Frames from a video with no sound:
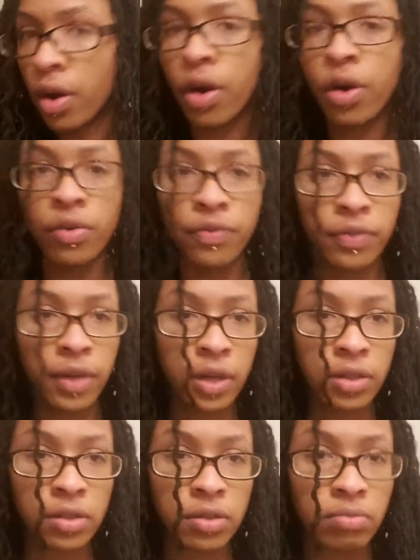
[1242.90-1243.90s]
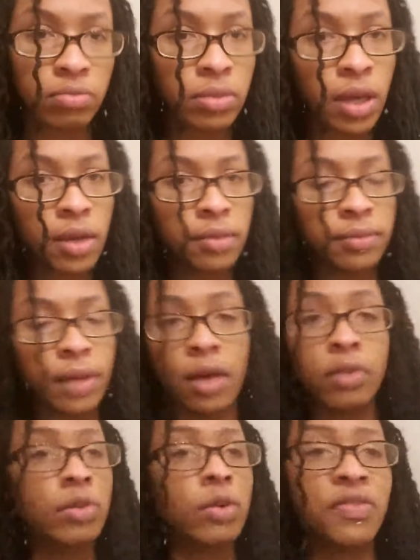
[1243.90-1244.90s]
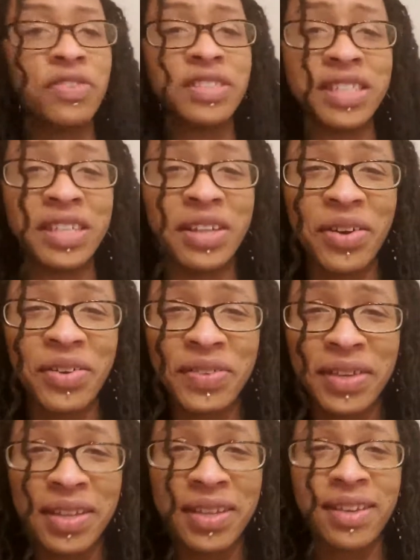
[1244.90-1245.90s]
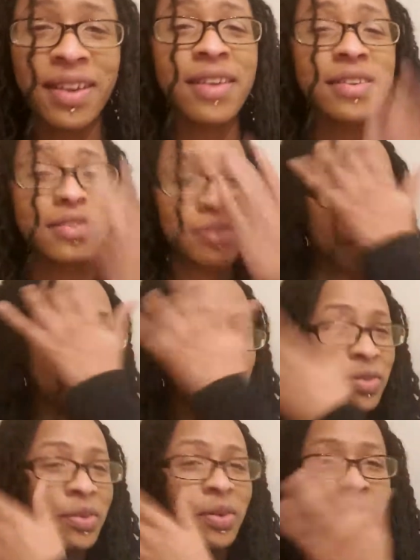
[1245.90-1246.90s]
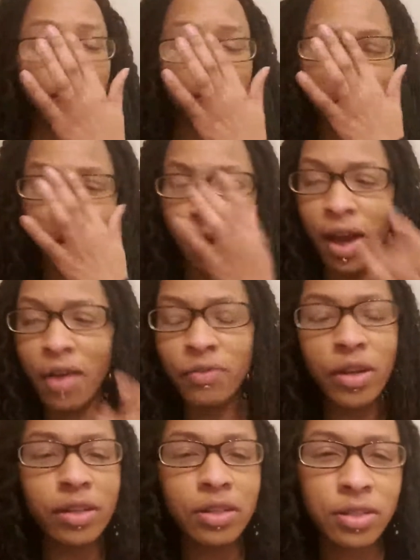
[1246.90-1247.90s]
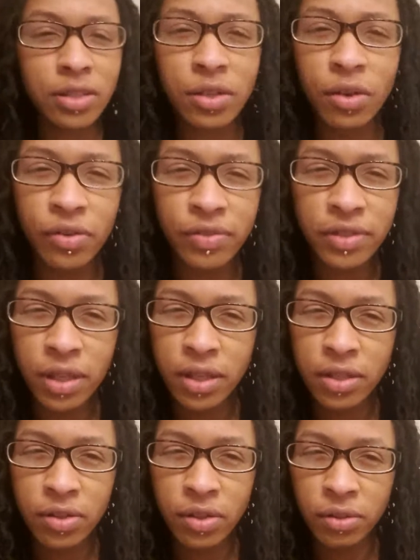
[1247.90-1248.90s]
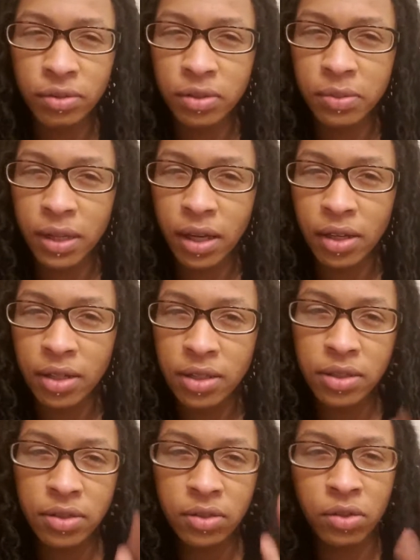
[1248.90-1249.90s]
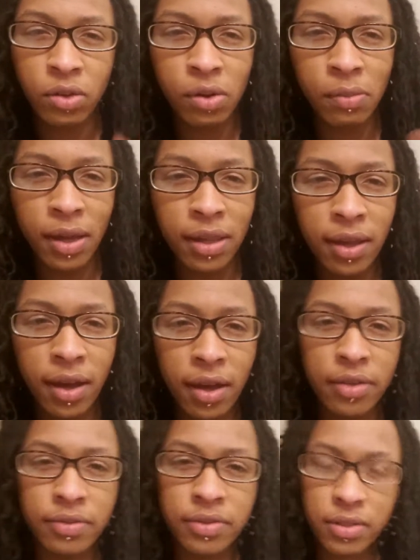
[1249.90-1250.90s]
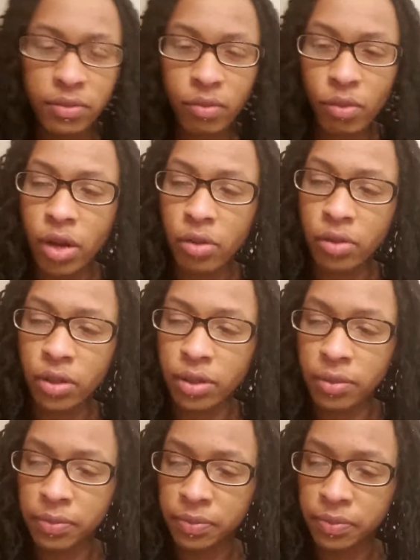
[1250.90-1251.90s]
Earth next. Okay? I don't know if it's any Earth here. So I'm just gonna go for it. I rarely see Earth signs though, to be honest, during my lives. Rarely.